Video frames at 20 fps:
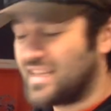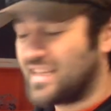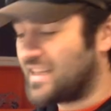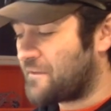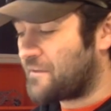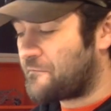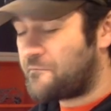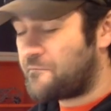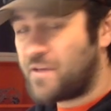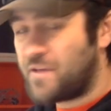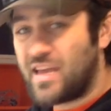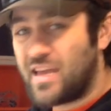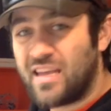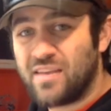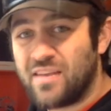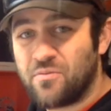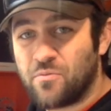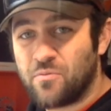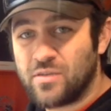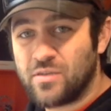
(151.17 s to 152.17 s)
the fit
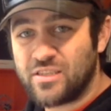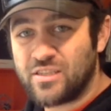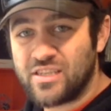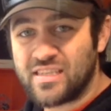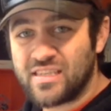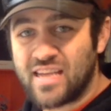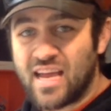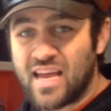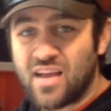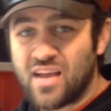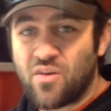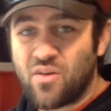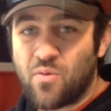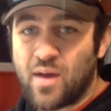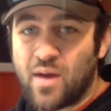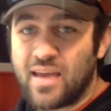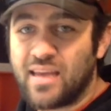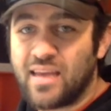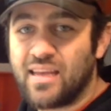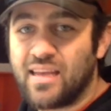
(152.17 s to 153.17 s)
was just not
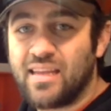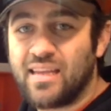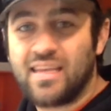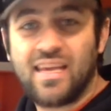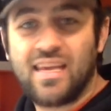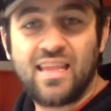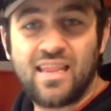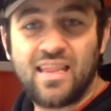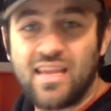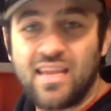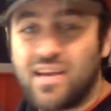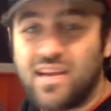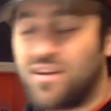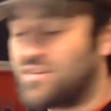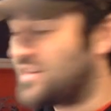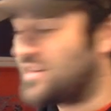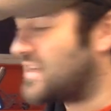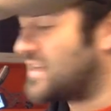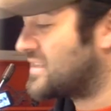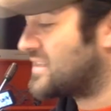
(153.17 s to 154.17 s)
quite getting there
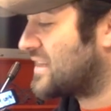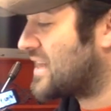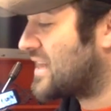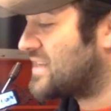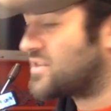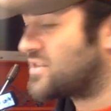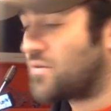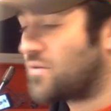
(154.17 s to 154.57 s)
and things like that,